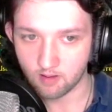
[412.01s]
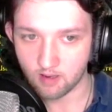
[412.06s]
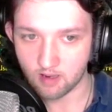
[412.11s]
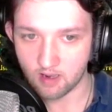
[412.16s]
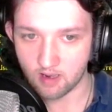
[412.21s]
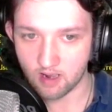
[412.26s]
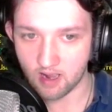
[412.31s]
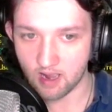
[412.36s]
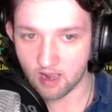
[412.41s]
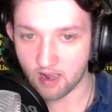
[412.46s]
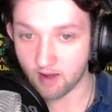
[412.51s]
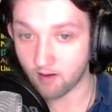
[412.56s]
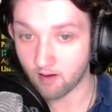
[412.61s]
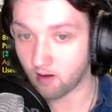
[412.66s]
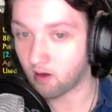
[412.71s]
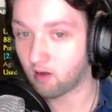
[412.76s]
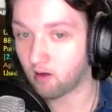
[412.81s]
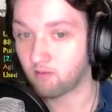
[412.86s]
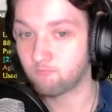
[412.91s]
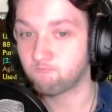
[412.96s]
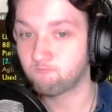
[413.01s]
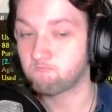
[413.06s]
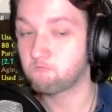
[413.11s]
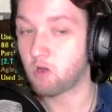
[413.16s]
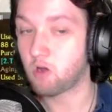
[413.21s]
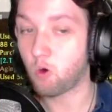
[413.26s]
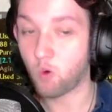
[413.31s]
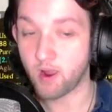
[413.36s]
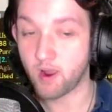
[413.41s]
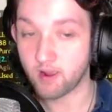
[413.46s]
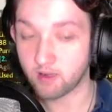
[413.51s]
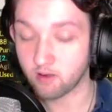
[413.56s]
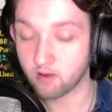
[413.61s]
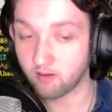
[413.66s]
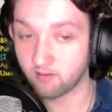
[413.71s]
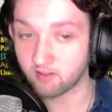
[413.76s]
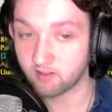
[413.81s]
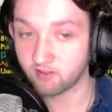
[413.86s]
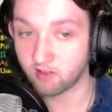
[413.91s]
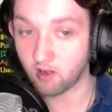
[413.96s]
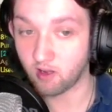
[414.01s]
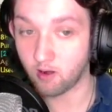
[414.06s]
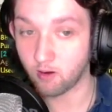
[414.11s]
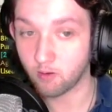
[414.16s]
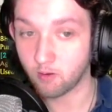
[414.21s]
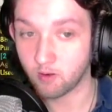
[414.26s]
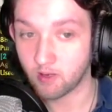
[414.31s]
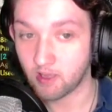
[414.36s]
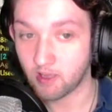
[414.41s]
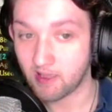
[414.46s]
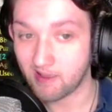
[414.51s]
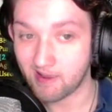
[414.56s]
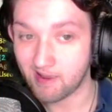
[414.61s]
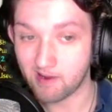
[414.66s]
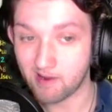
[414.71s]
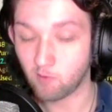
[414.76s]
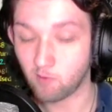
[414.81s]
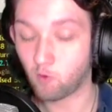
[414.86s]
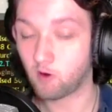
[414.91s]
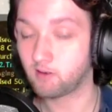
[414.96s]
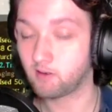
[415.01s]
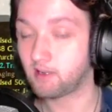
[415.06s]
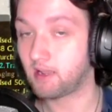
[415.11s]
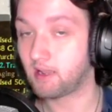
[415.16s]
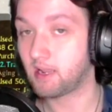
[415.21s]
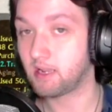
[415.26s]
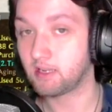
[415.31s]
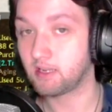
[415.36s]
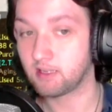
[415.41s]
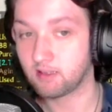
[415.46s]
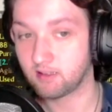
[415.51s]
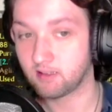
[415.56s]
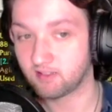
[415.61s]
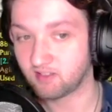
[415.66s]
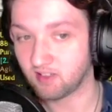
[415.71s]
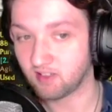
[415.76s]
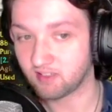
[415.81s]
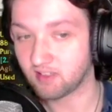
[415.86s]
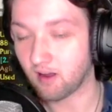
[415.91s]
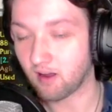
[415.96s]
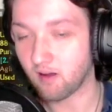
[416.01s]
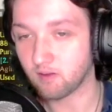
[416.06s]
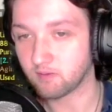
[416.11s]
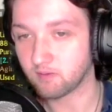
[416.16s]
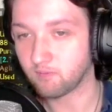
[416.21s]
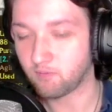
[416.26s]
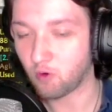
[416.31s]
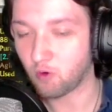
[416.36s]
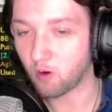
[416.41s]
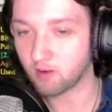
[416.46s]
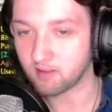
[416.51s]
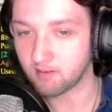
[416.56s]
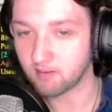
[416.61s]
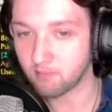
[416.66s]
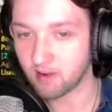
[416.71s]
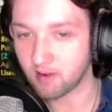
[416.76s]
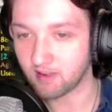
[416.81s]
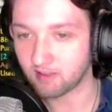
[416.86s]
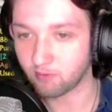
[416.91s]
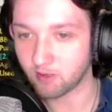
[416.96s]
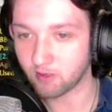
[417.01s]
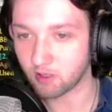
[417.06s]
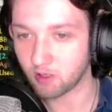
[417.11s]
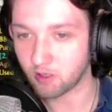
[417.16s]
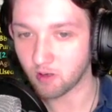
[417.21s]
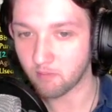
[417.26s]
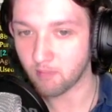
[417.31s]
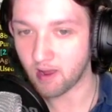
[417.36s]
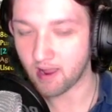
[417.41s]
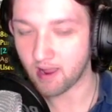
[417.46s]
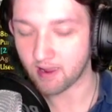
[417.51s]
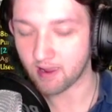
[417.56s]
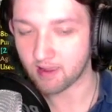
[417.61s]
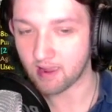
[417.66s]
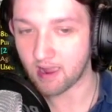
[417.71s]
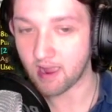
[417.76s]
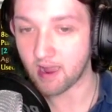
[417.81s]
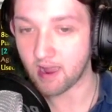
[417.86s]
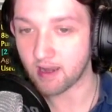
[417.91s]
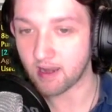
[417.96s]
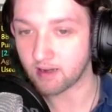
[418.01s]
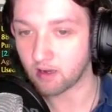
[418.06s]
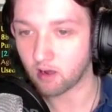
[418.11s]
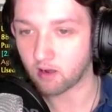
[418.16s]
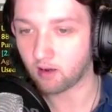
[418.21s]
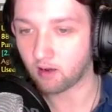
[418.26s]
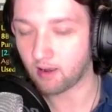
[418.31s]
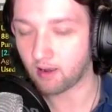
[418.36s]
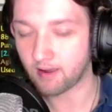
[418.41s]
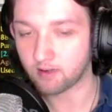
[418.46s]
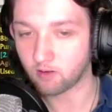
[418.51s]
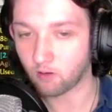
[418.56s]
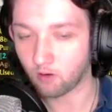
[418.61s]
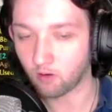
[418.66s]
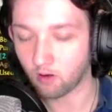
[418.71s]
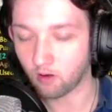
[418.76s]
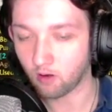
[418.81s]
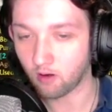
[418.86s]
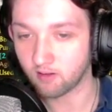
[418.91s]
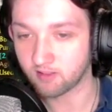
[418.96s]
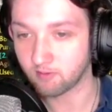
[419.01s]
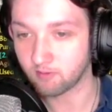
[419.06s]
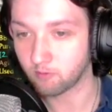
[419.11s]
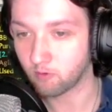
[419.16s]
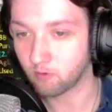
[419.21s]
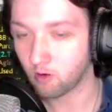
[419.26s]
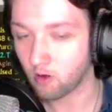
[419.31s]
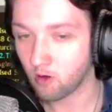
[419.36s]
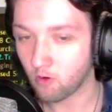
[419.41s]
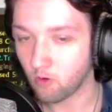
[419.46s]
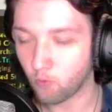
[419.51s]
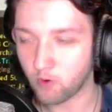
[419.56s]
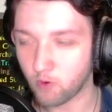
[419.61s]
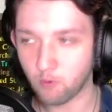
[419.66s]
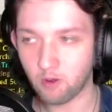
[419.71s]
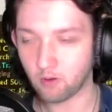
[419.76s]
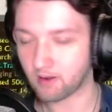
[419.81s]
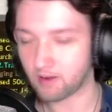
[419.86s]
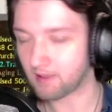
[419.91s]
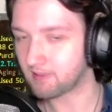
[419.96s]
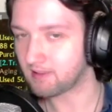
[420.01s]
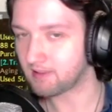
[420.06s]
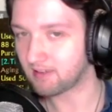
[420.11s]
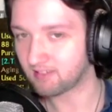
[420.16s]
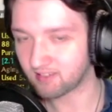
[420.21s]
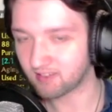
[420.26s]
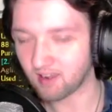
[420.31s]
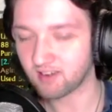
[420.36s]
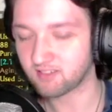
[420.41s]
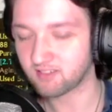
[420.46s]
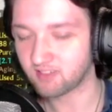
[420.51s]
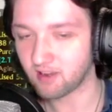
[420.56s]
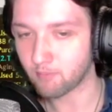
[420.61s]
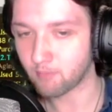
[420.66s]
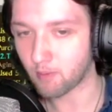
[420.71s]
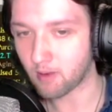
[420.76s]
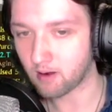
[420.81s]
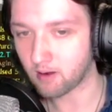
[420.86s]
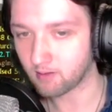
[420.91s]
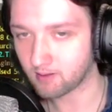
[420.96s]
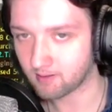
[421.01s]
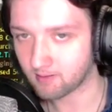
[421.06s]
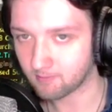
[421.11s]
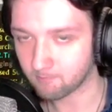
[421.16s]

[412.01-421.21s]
And away it goes. So, in one day, 6 hours and 14 minutes, we can come back and collect all the logs, and we will get the exact same amount